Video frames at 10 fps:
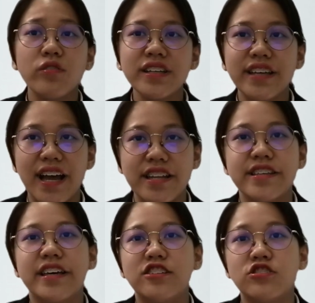only the
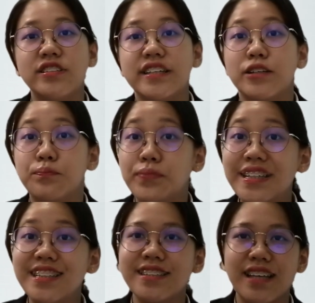allegations in the
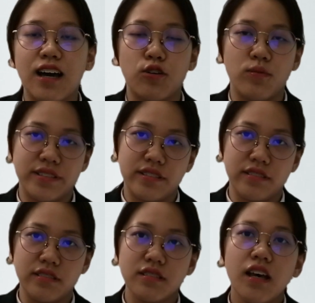pleadings are considered.